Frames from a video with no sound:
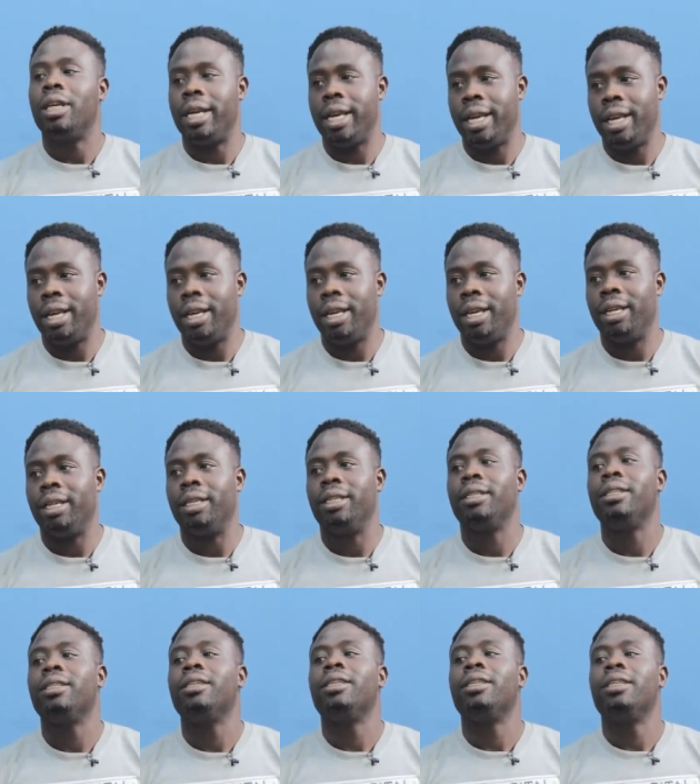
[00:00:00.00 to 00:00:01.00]
eh
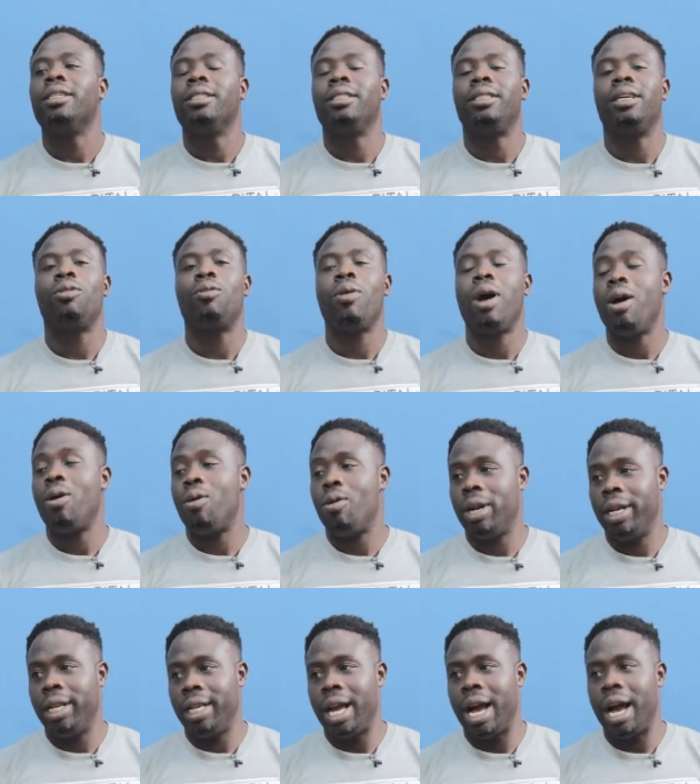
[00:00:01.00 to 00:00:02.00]
say kwan
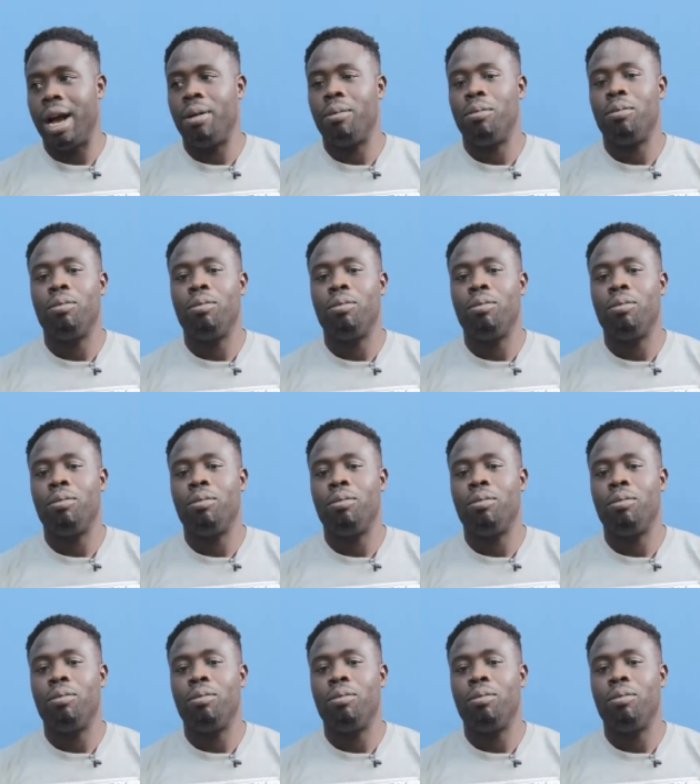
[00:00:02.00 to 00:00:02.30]
ho de a